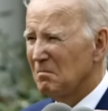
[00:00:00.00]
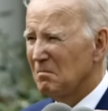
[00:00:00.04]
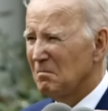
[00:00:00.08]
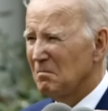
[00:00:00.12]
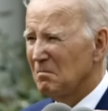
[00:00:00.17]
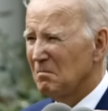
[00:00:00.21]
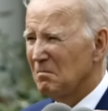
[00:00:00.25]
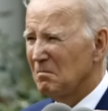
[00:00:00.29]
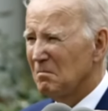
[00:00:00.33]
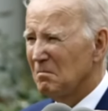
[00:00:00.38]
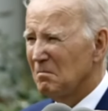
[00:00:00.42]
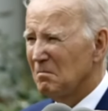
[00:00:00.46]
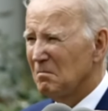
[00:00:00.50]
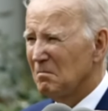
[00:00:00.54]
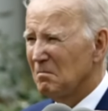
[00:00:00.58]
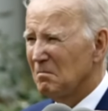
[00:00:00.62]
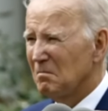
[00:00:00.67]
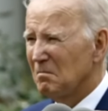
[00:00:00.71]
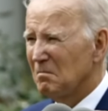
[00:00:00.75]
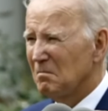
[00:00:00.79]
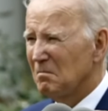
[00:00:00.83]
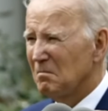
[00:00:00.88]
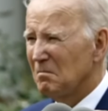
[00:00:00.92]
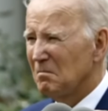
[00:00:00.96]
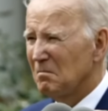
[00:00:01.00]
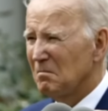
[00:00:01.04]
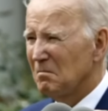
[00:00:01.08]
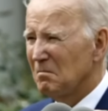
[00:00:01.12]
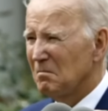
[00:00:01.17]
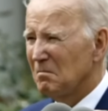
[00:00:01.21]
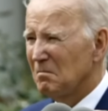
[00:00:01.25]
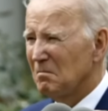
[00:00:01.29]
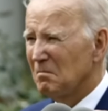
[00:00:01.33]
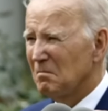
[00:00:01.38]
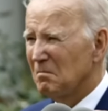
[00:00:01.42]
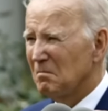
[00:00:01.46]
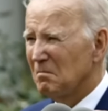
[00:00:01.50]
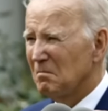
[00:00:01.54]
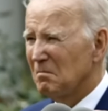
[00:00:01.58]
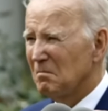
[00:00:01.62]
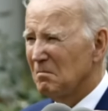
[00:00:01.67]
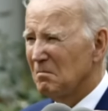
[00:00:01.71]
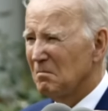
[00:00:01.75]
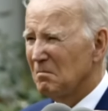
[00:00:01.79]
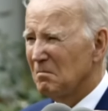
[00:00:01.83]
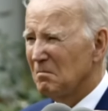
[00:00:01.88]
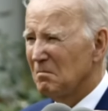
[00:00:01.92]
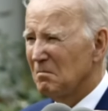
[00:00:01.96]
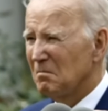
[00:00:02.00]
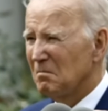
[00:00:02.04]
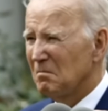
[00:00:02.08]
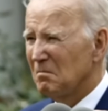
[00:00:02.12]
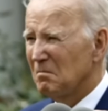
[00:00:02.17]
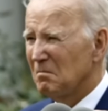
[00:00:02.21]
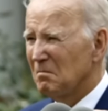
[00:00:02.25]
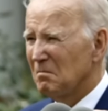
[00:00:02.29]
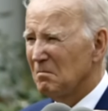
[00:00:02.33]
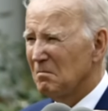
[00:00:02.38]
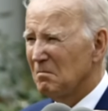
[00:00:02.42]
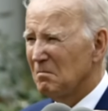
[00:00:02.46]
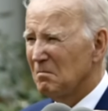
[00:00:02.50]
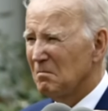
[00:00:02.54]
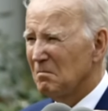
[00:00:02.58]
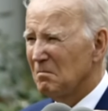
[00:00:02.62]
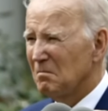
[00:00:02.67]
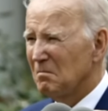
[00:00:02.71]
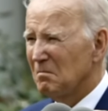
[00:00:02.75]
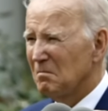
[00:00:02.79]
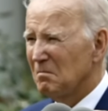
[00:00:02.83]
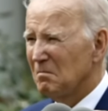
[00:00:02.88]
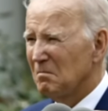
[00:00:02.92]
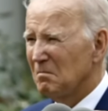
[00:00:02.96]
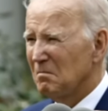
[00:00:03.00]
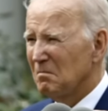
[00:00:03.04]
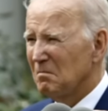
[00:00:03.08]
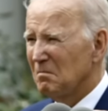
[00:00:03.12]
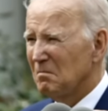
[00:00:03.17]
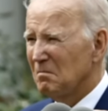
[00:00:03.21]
(silent)